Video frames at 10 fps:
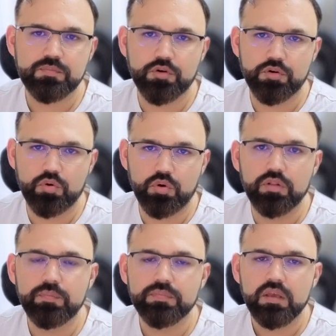
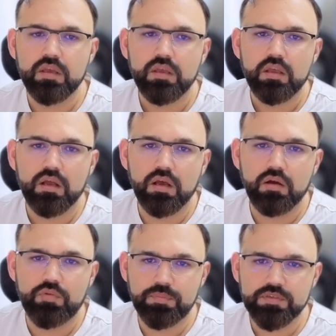Protocol
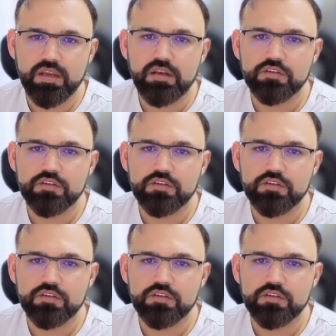website.